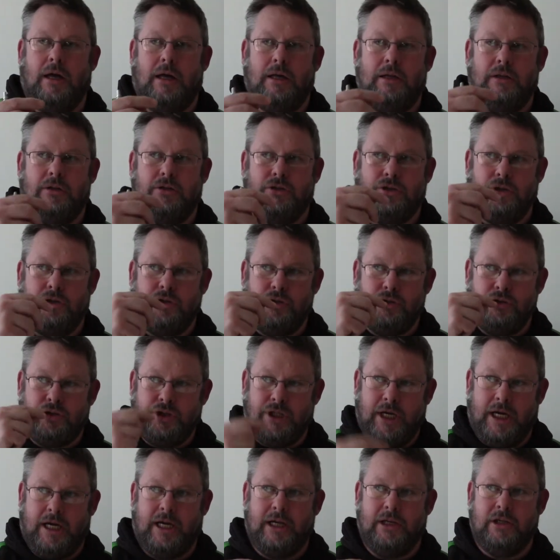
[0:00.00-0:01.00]
So you
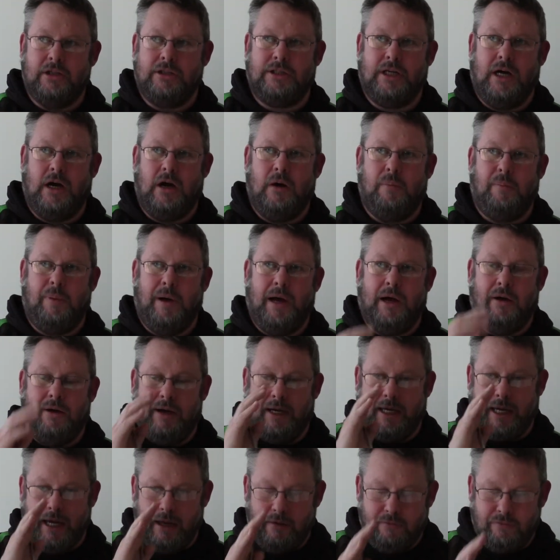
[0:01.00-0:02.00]
checking your tower of power
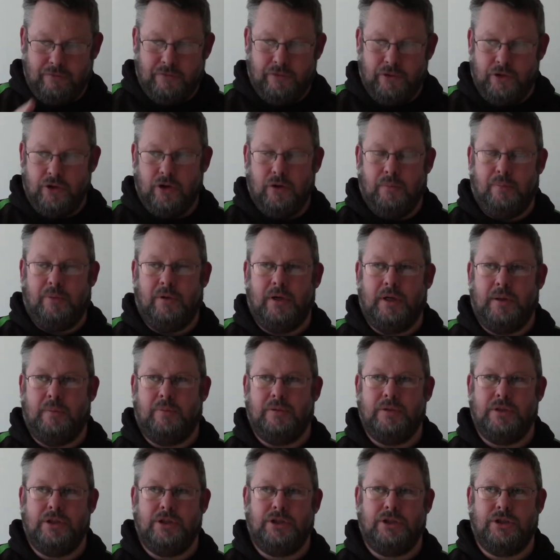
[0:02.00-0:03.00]
again through your body
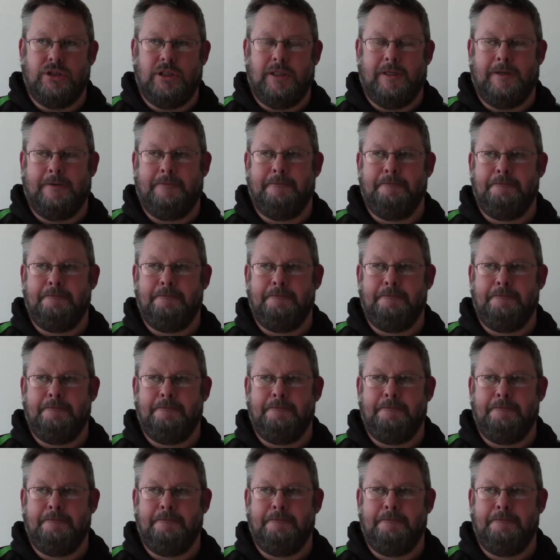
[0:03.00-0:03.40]
positioning.